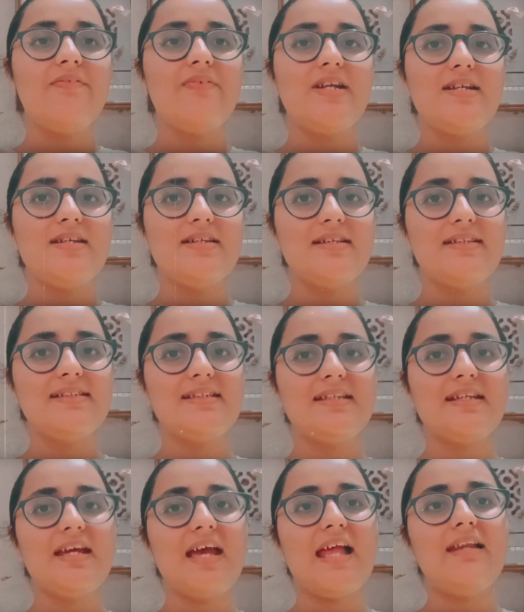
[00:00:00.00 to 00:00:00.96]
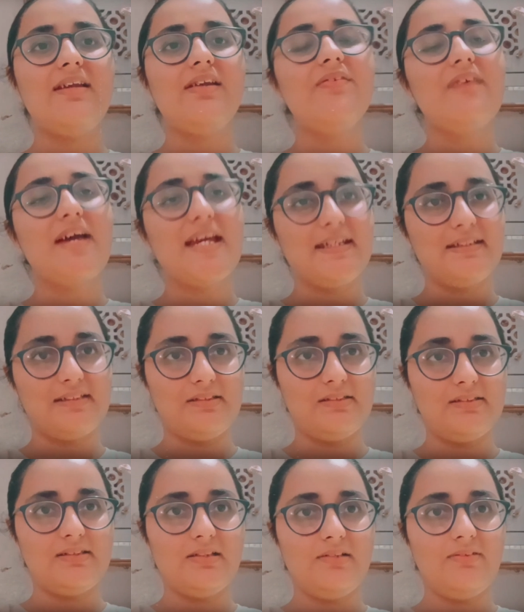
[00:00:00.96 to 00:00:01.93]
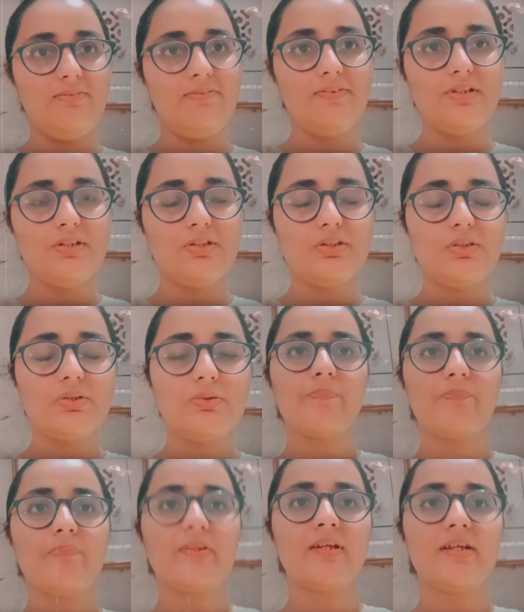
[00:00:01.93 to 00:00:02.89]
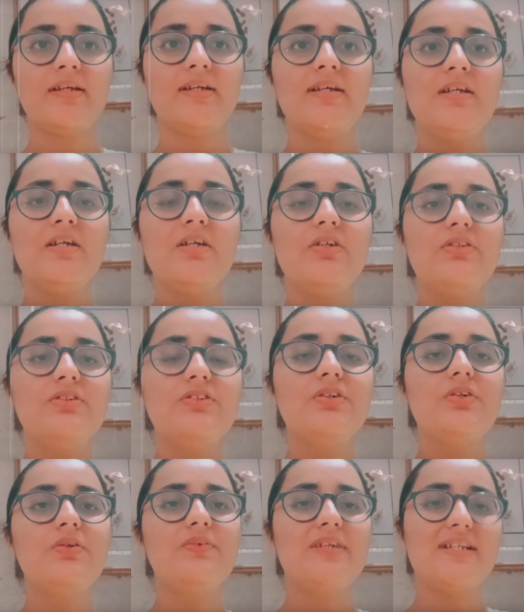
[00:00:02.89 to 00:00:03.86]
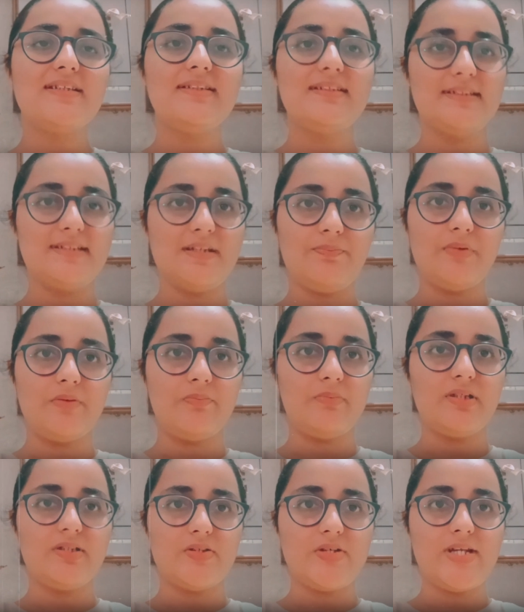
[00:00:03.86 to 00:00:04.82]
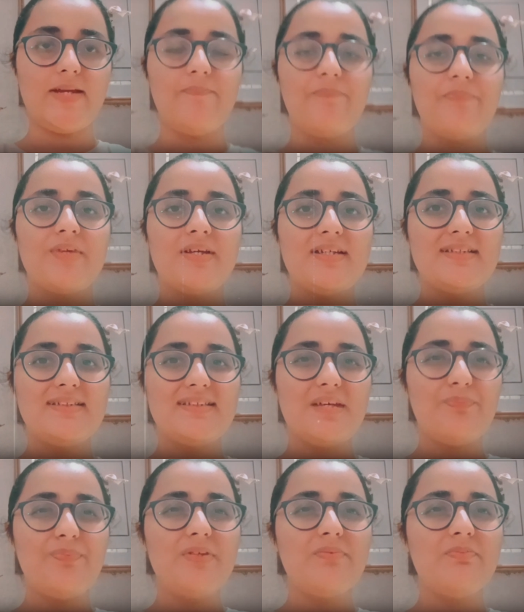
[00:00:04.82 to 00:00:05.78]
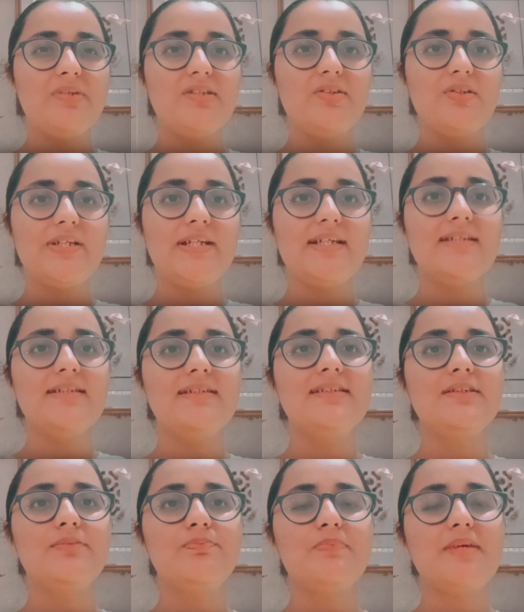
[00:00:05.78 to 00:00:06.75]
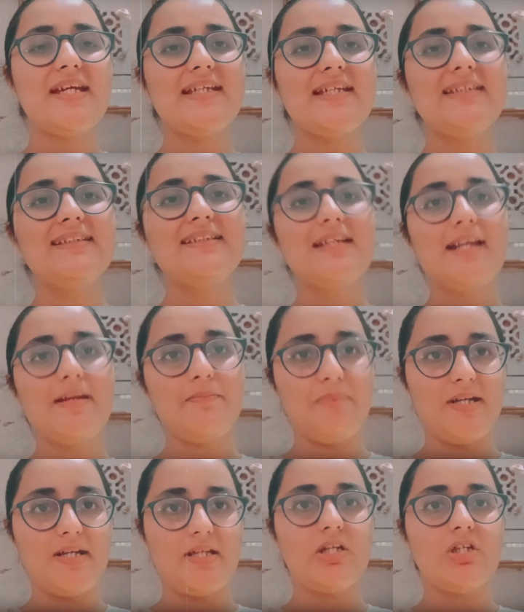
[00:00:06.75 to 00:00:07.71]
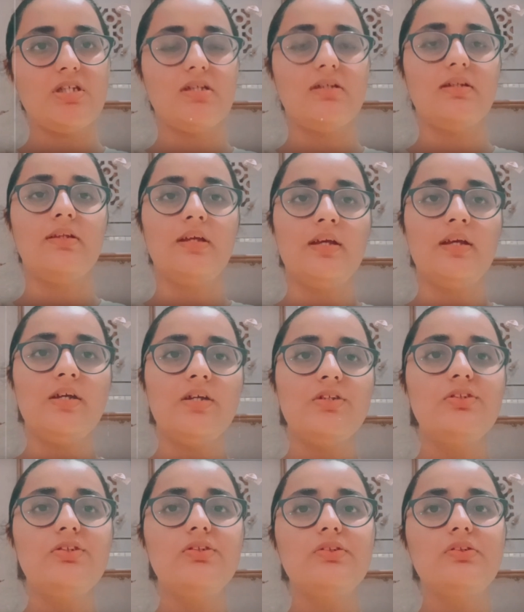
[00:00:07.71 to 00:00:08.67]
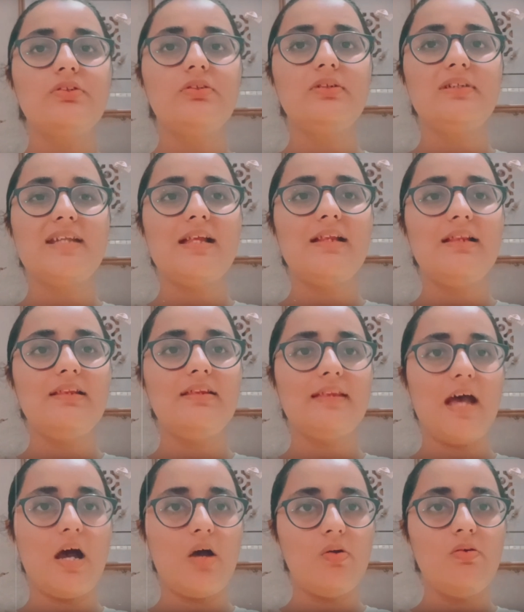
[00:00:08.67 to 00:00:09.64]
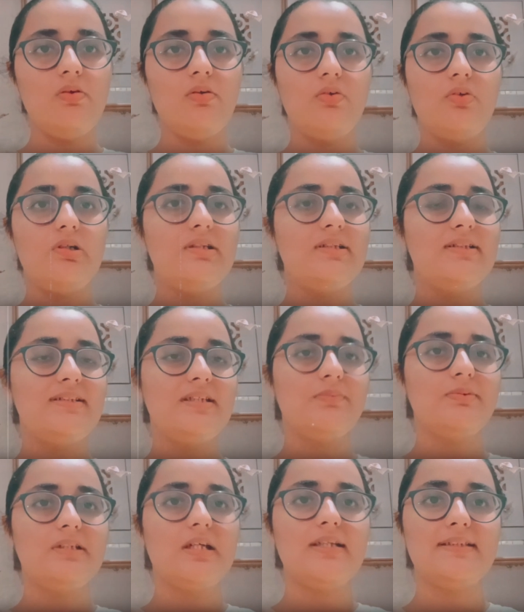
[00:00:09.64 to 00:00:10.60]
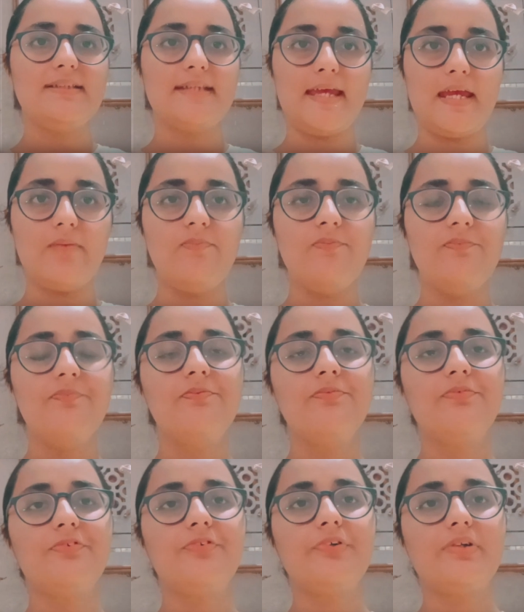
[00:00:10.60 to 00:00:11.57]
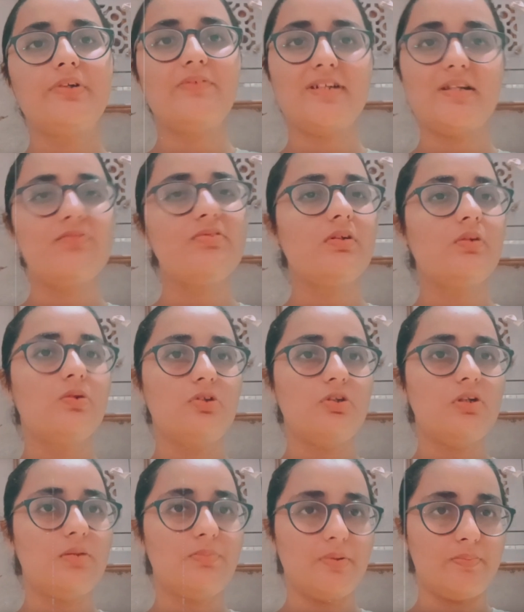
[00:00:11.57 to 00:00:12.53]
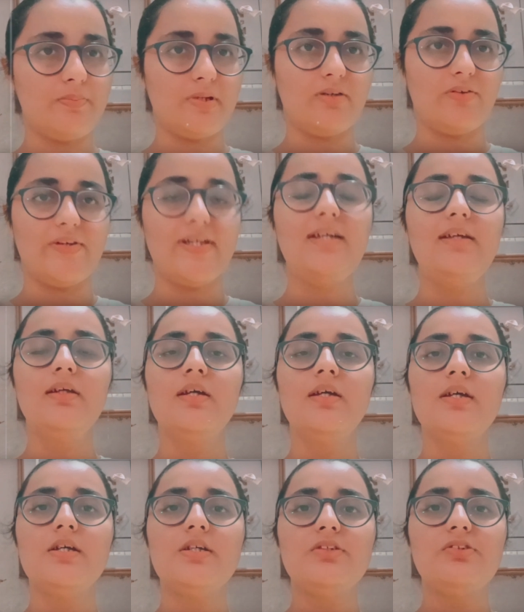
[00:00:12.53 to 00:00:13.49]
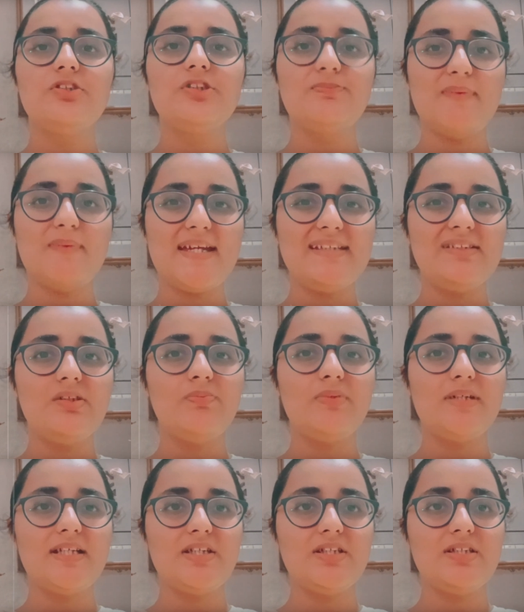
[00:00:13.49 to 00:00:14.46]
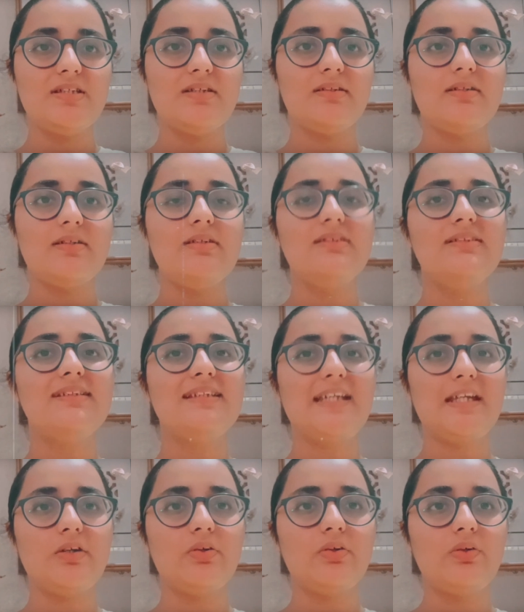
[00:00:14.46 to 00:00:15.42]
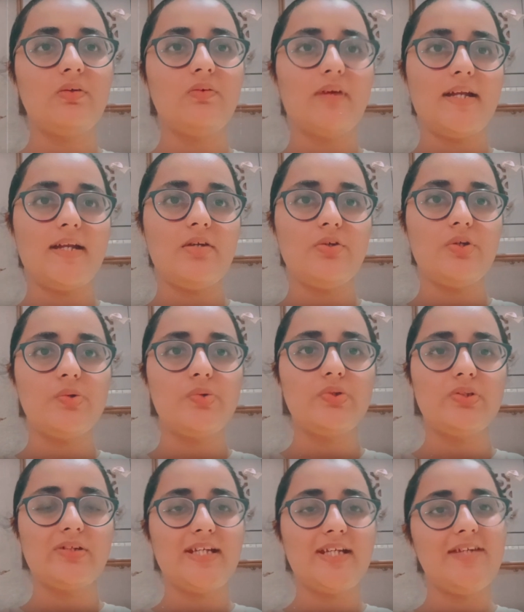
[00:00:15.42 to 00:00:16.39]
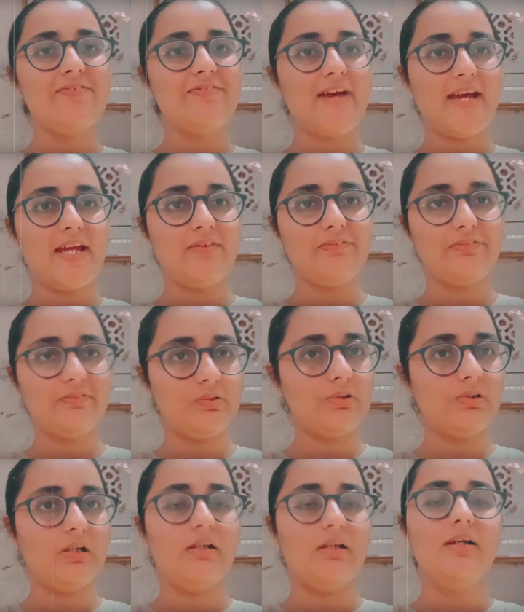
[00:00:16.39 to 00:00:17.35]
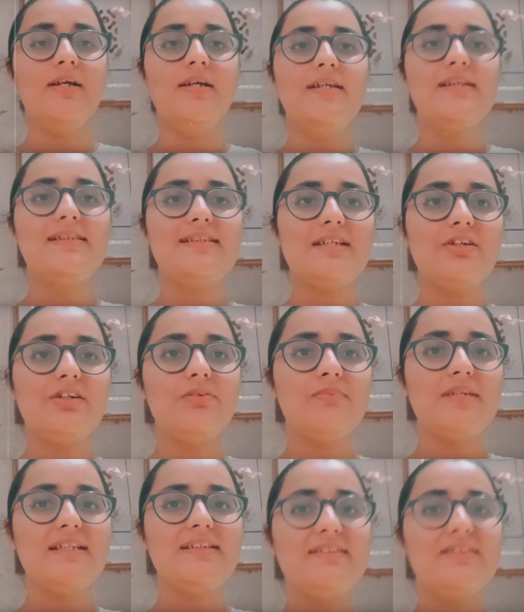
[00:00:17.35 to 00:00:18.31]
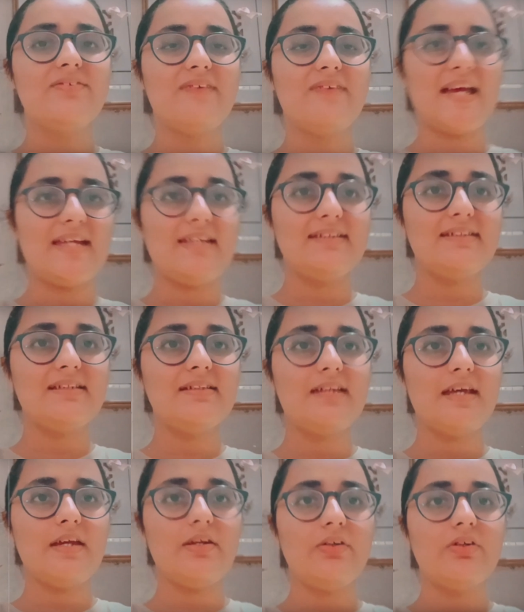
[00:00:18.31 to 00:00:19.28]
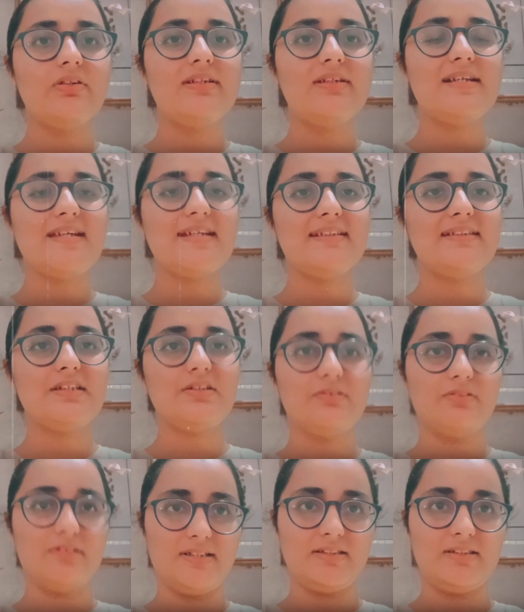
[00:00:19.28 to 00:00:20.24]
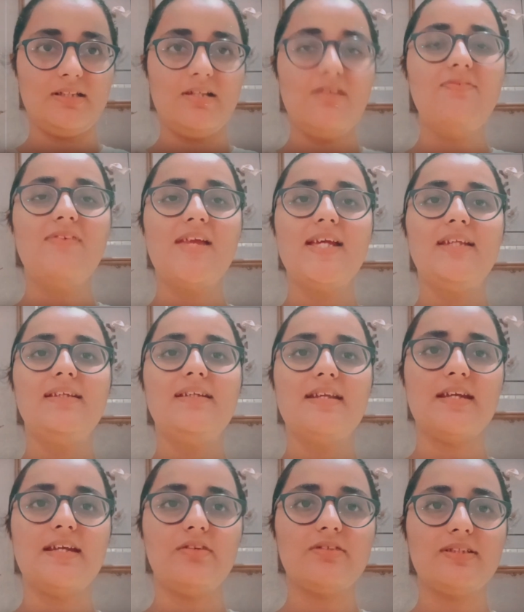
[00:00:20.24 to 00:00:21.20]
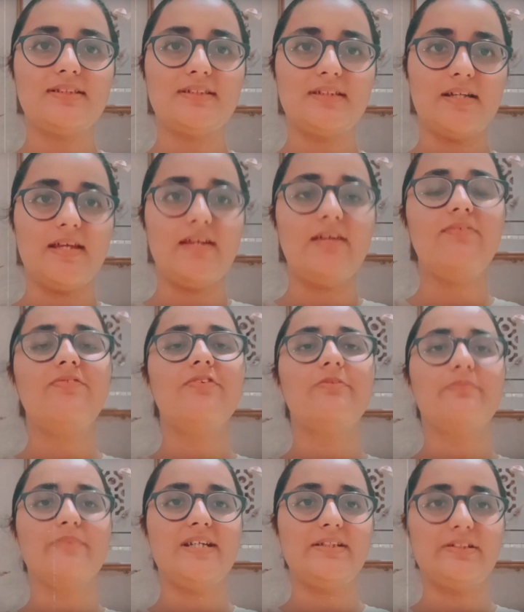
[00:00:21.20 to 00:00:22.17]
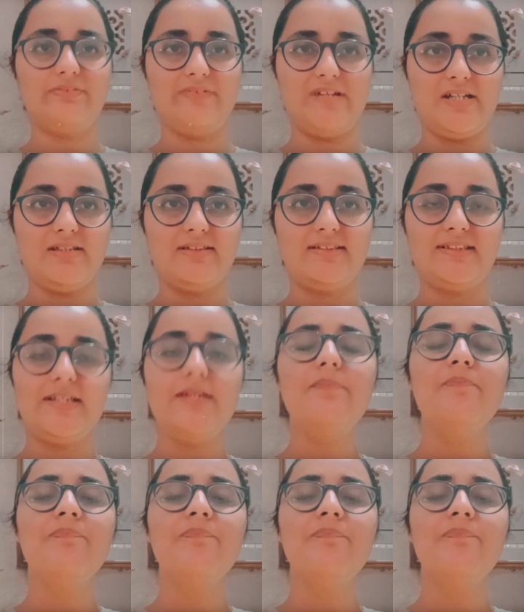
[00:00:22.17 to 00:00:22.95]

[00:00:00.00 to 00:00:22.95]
Wednesday I'll revise itself. So what is the step number three? Step number three is spaced repetition. So till now all the steps are same for whatever goal you are preparing. So space repetition is 0, 1, 2, 3, 5, goal. 0 means revise the thing on the day 0 itself, like the day you are studying, for me it's Wednesday.